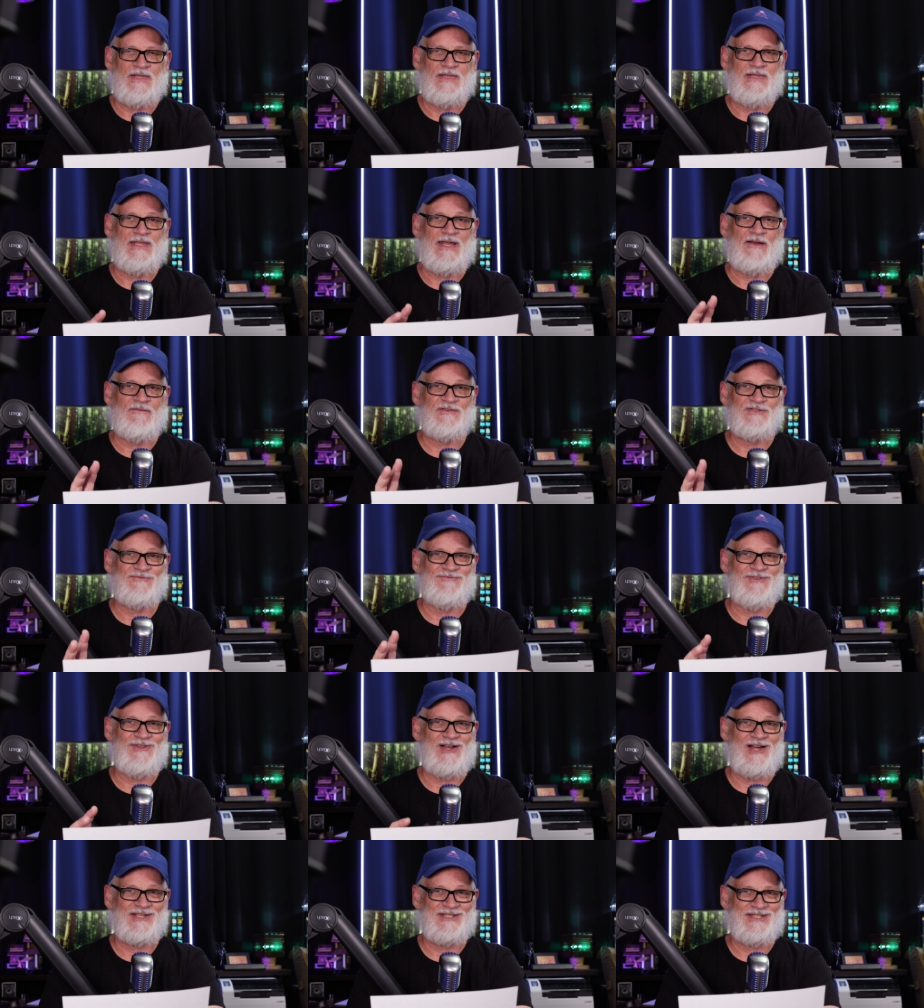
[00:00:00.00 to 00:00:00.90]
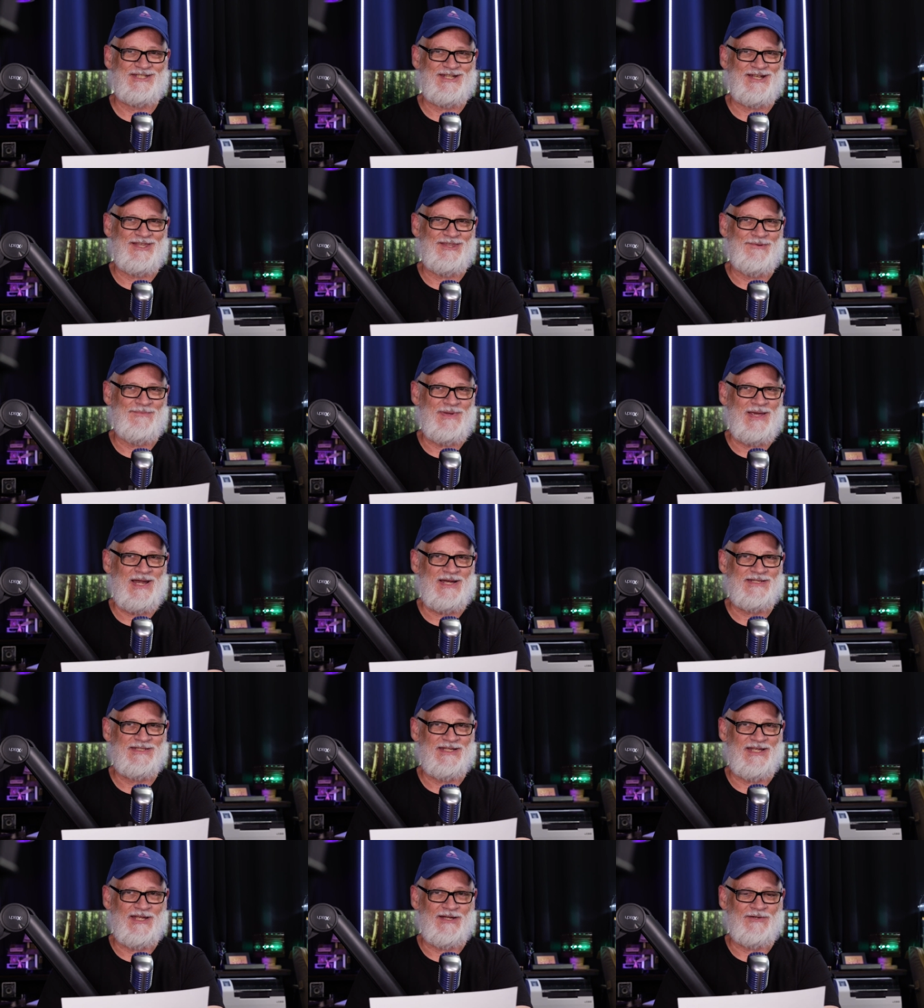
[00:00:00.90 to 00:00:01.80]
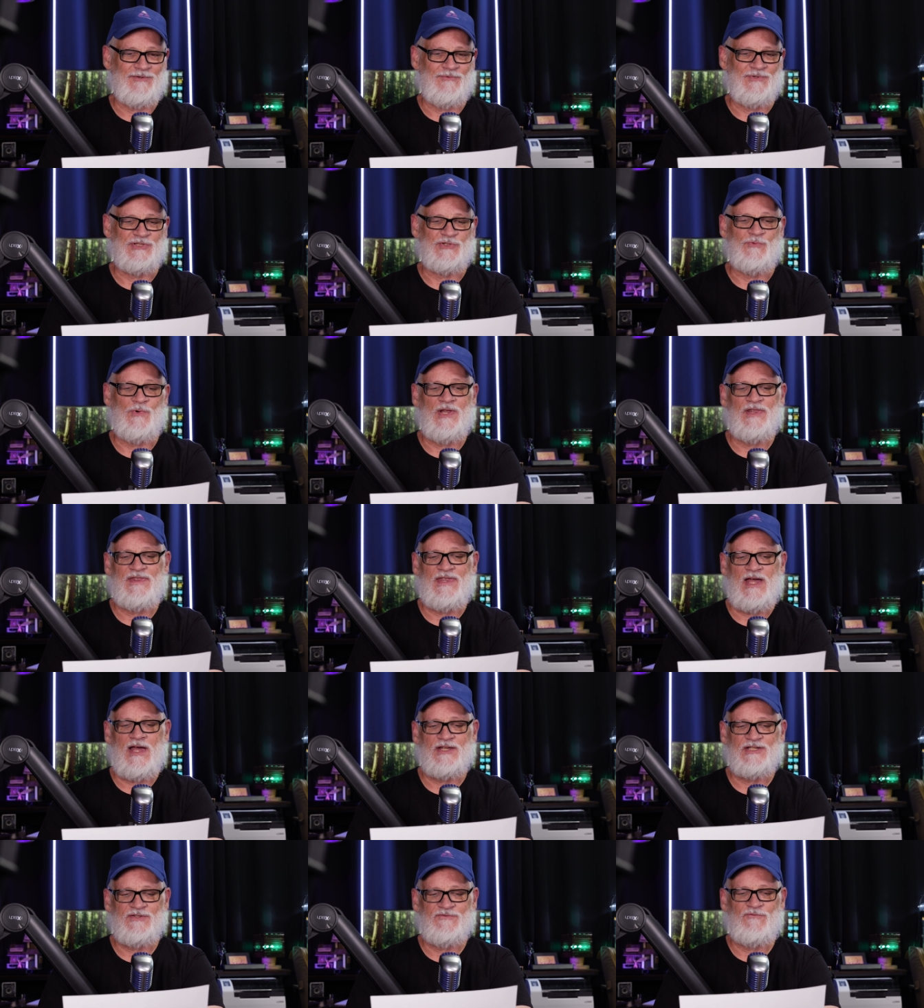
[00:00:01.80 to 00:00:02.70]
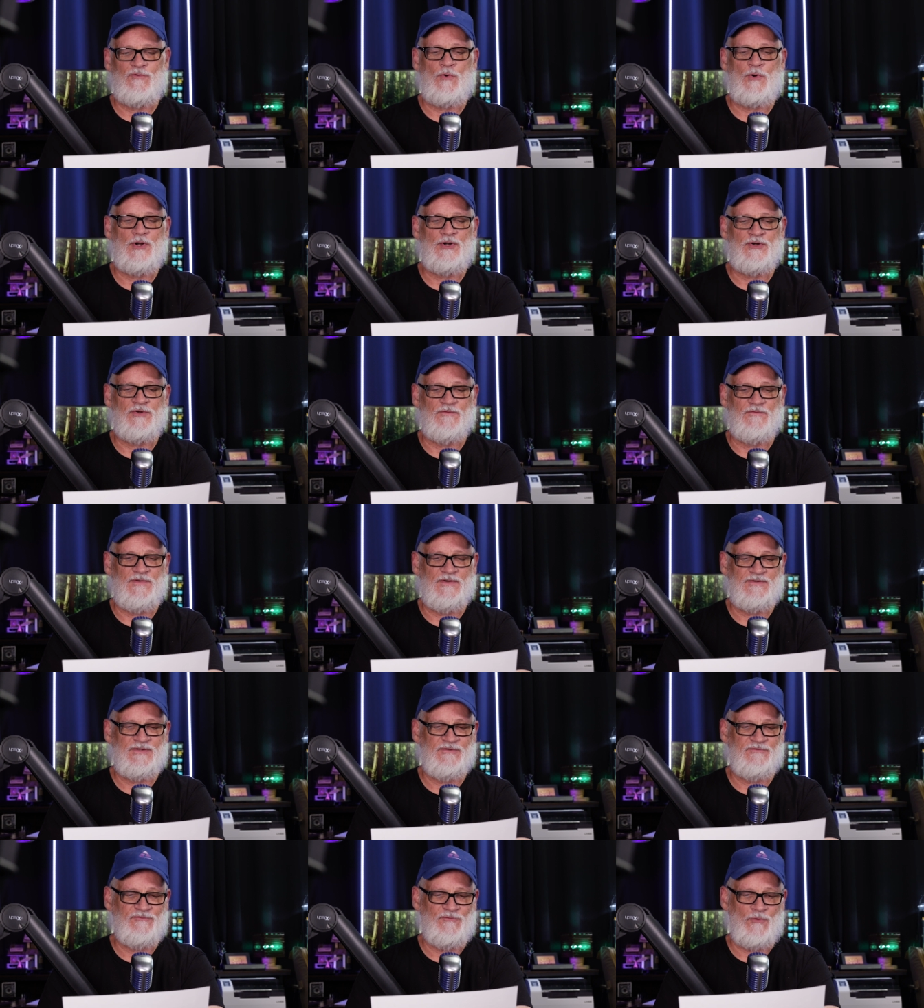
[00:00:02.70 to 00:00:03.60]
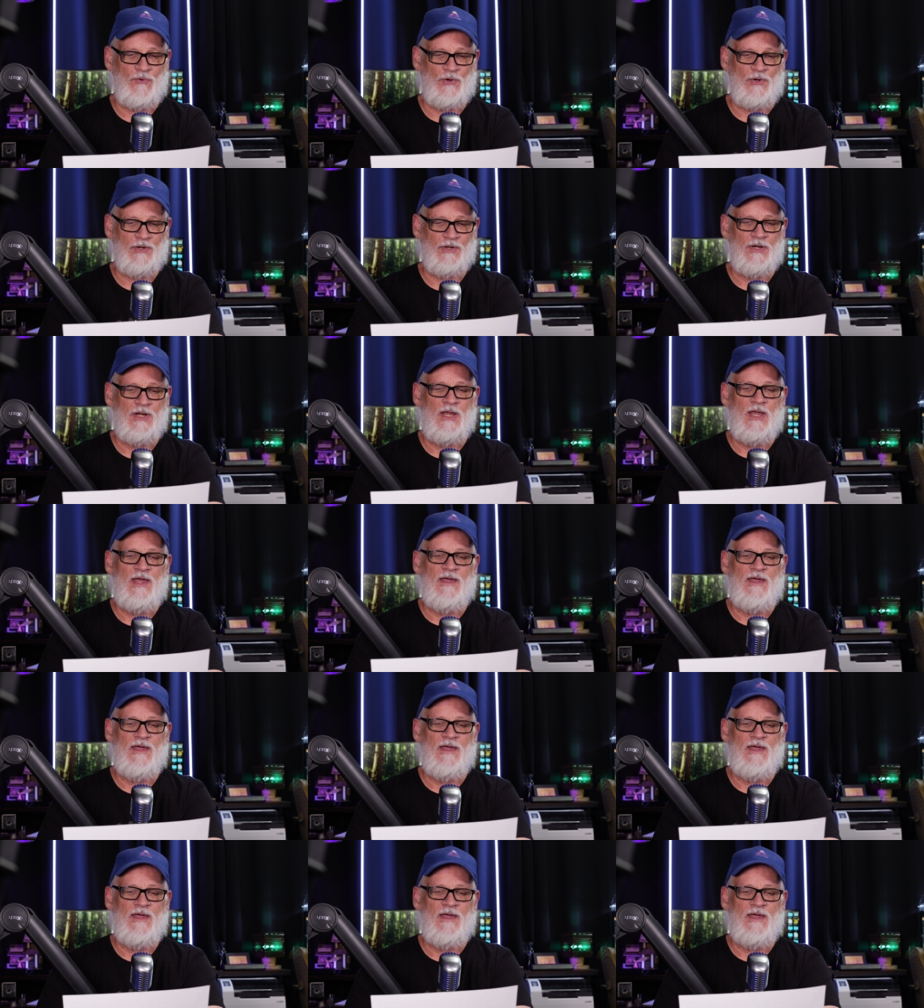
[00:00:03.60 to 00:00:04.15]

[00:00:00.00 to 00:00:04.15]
The average velocity out of the Magtech was 1,454